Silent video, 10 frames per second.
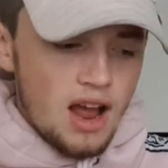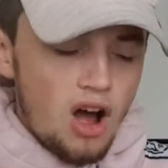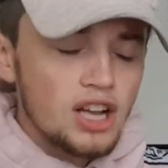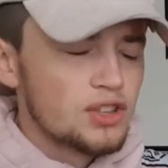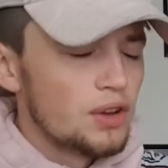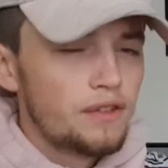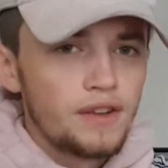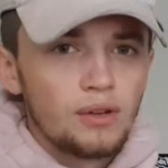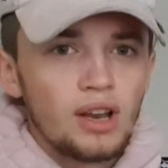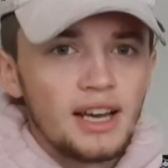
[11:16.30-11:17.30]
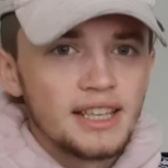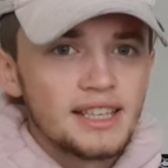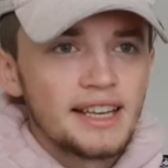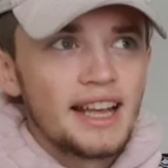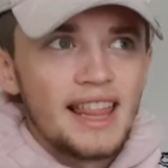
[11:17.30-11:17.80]
I do feel
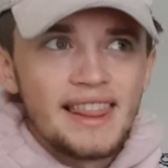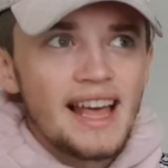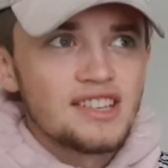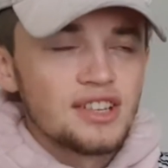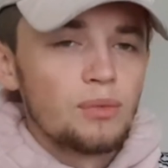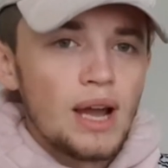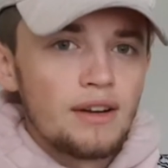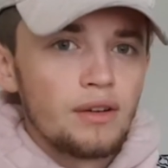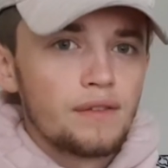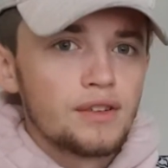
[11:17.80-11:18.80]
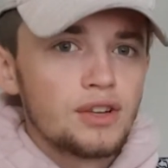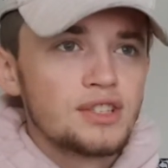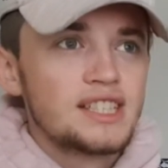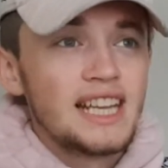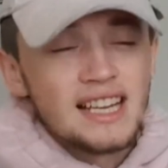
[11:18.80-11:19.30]
like that's going to wear off,
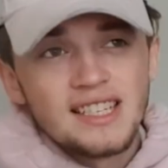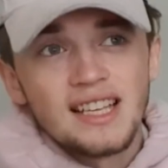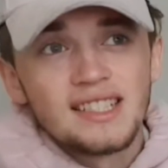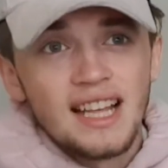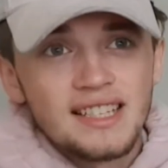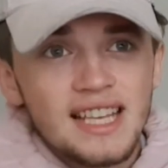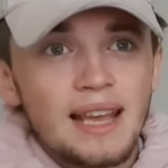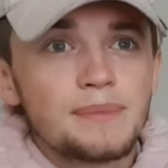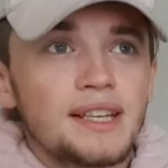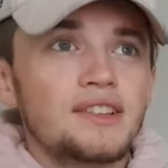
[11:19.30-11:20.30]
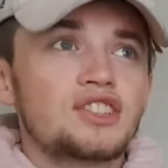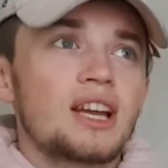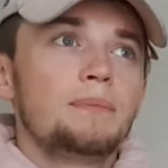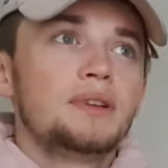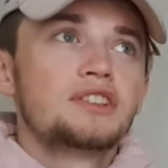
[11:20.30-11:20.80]
because yes, there's less games than in the
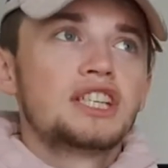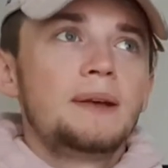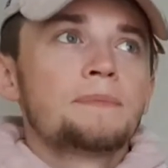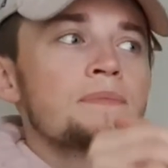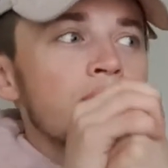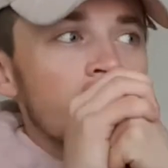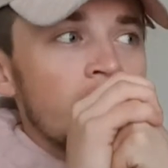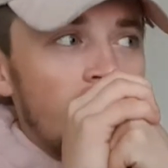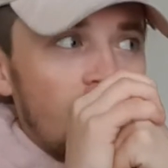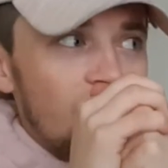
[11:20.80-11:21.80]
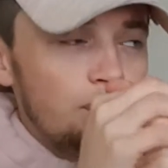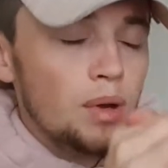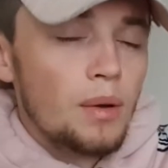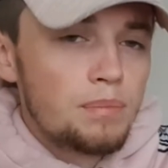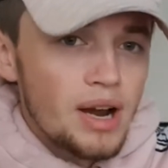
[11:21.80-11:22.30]
Championship,
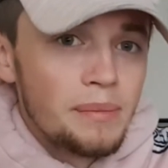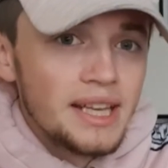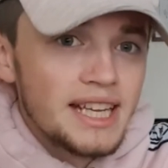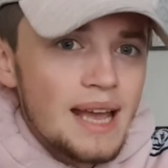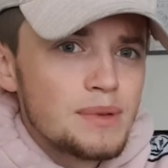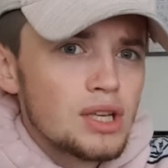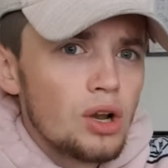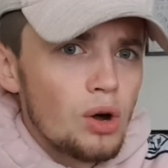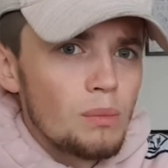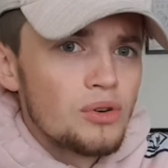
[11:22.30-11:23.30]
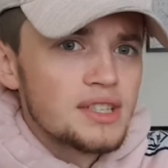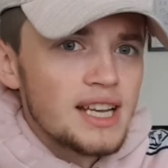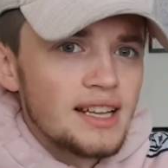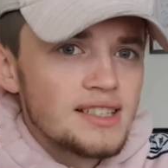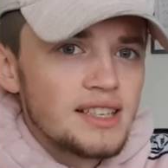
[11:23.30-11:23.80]
but a Premier League game is a lot more
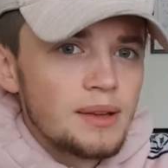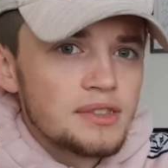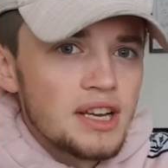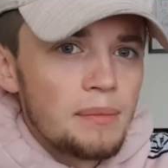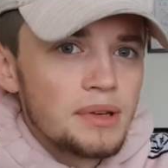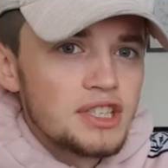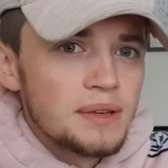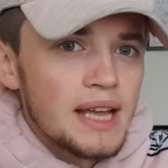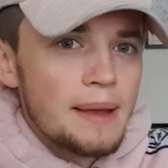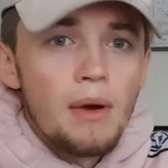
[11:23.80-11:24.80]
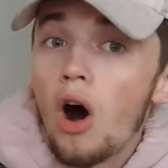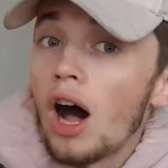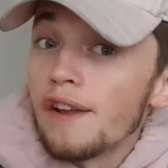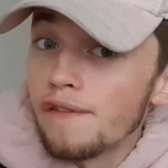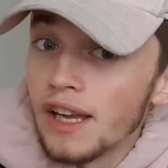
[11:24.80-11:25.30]
intense than a Championship game,
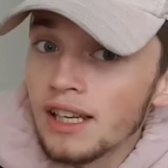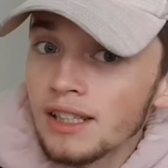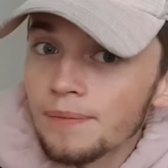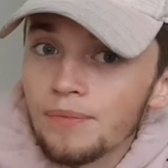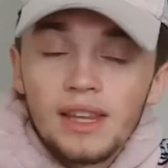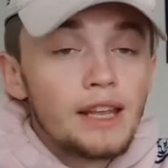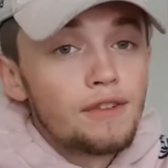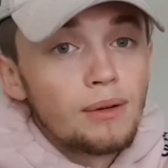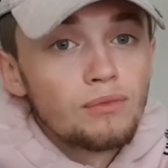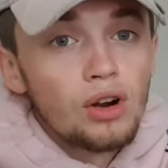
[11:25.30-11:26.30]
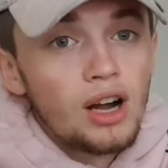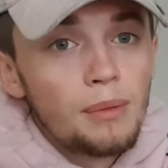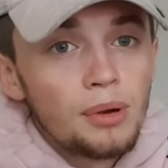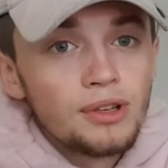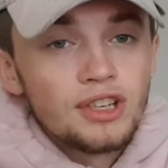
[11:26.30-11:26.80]
I think. If I'm wrong, I
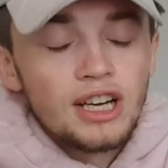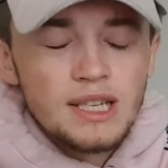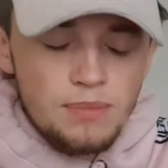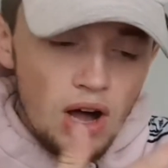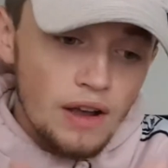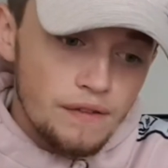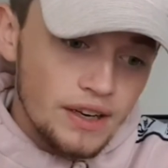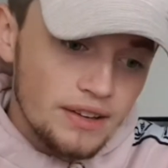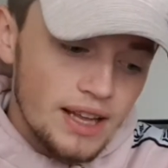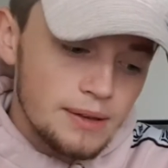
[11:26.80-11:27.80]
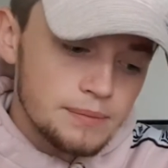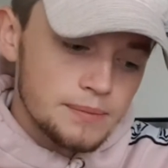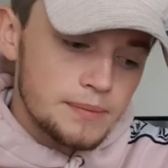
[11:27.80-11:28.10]
apologise, but I think that.